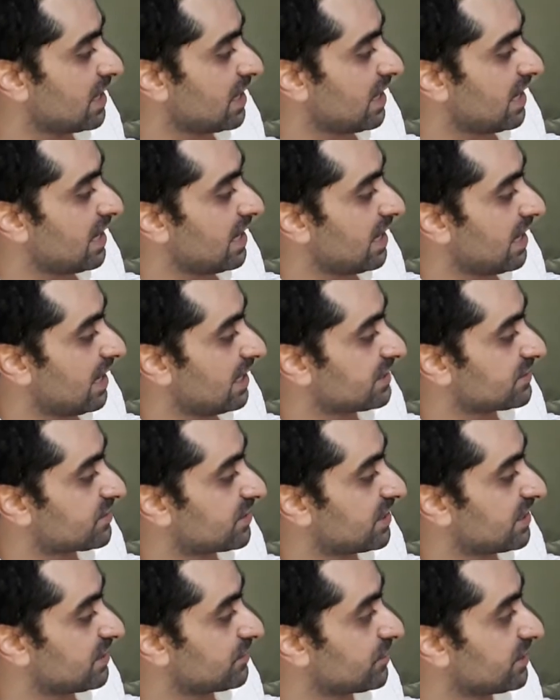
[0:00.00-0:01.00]
And
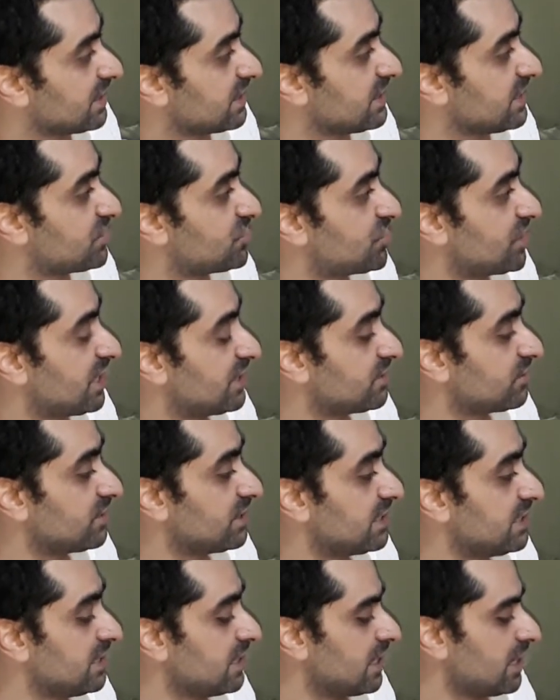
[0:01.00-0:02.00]
really
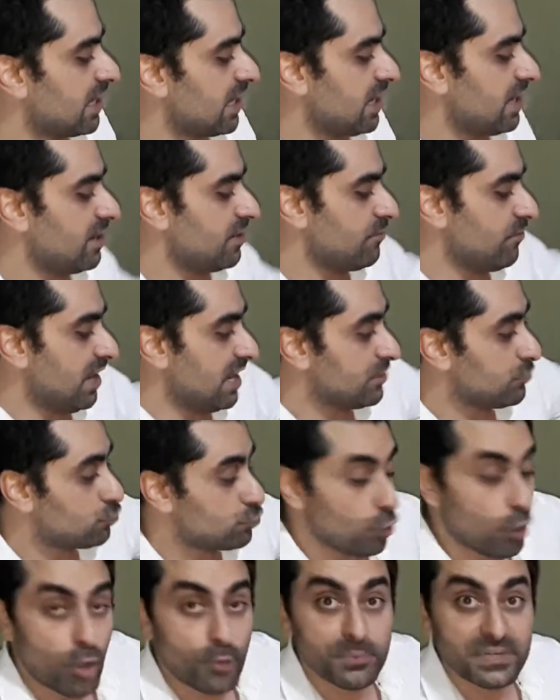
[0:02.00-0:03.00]
generally, when
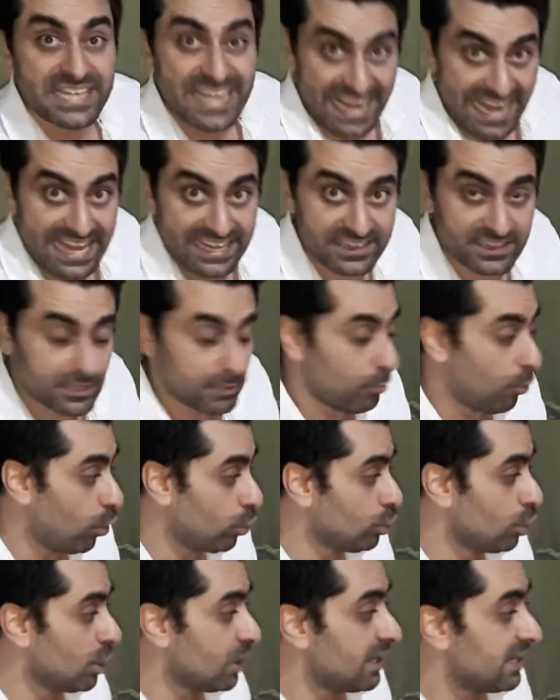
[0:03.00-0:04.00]
Germany had the
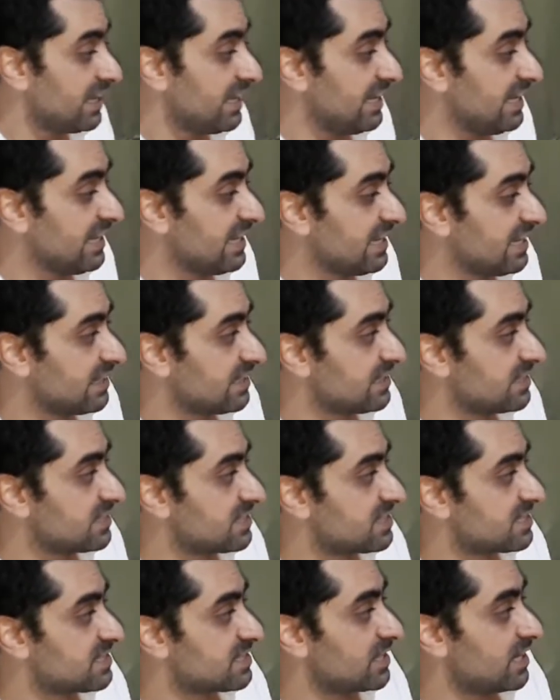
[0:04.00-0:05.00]
ball,
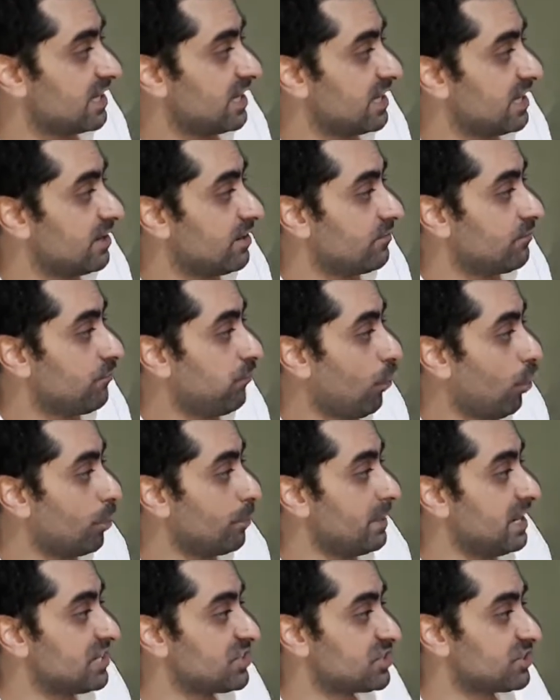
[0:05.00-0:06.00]
England's
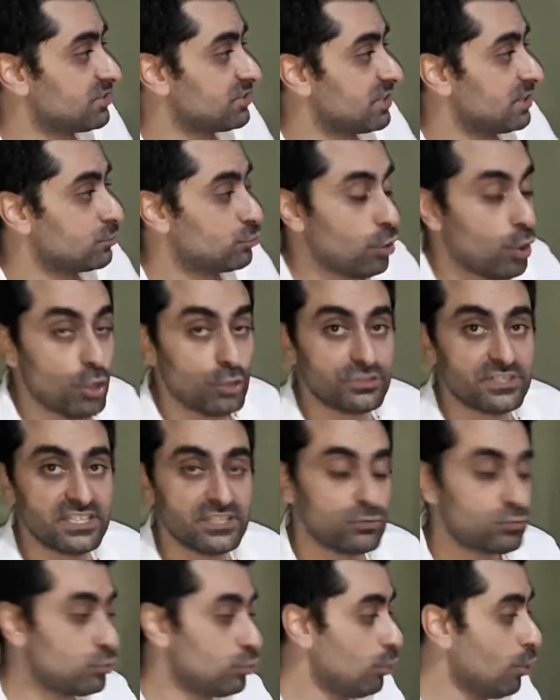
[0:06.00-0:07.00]
formation turned
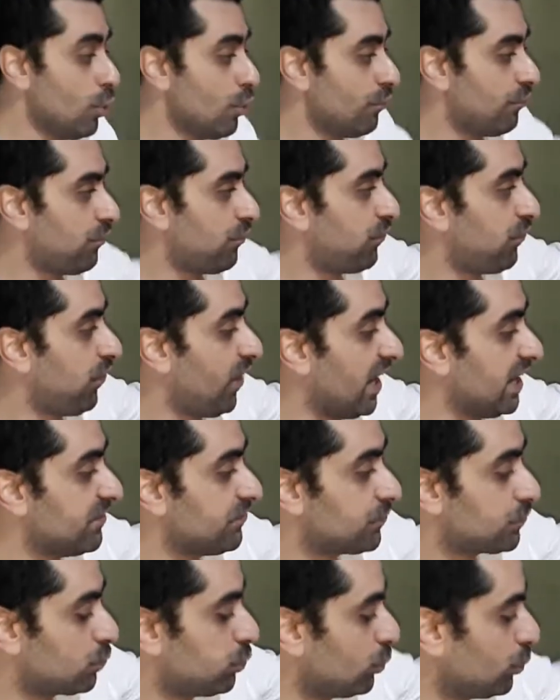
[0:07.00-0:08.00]
into
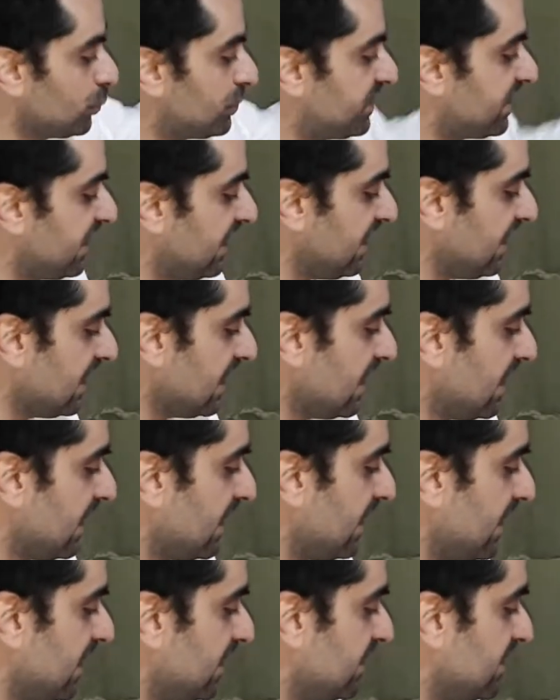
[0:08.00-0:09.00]
5-2-3.
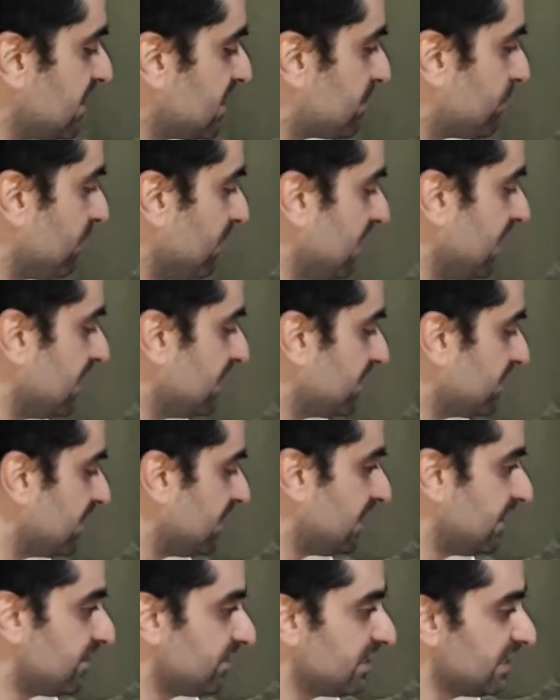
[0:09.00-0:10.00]
This
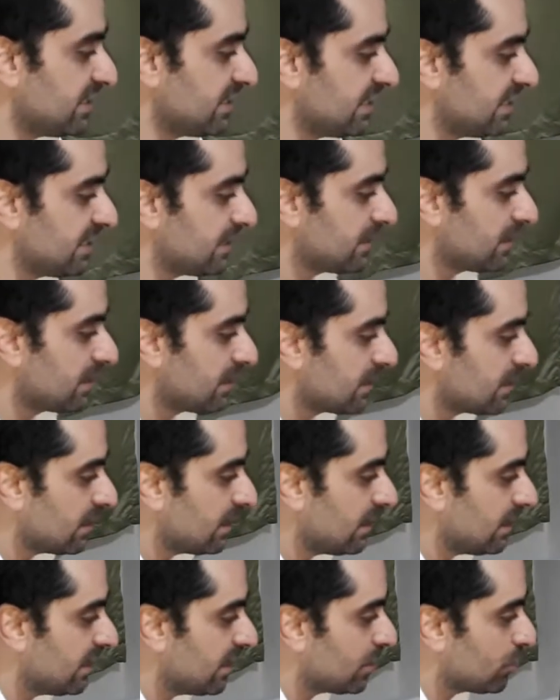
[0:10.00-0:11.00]
player really
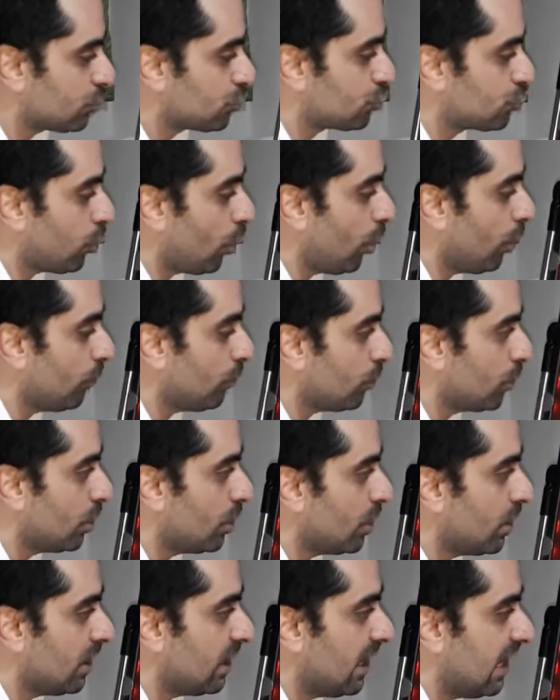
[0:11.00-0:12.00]
Shaw
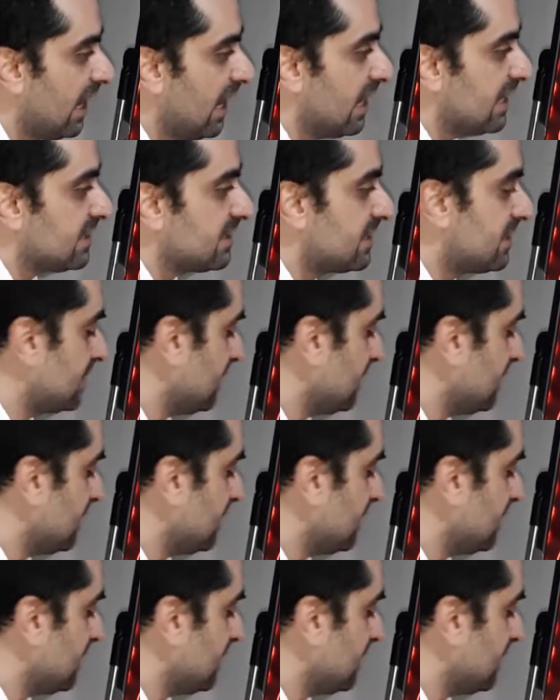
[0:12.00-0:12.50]
and